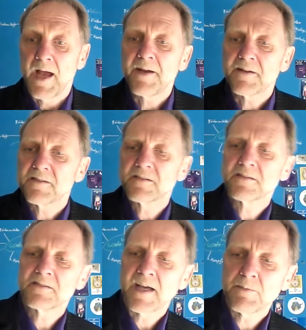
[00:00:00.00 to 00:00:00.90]
And it is the
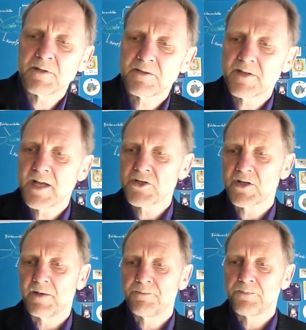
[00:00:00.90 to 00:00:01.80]
same in the
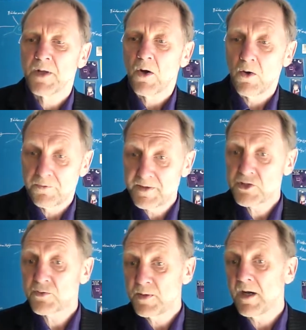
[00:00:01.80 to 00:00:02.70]
nature, of
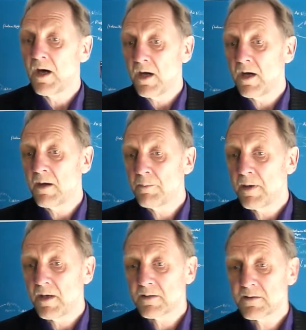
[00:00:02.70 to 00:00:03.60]
which we are a
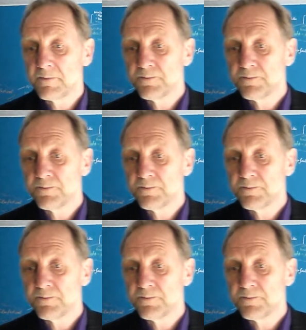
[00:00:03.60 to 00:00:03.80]
part.